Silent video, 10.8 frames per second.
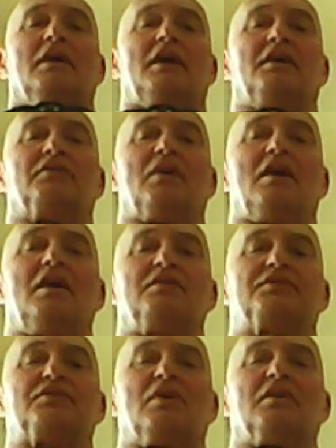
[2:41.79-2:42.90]
and I
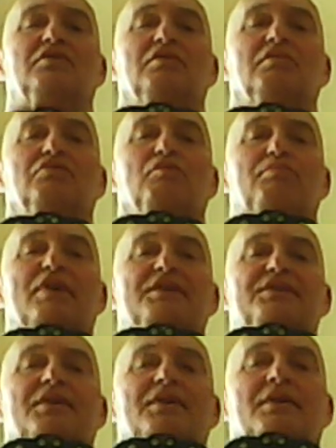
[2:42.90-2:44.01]
start to
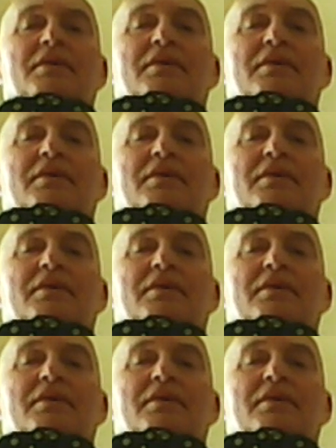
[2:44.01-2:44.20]
press.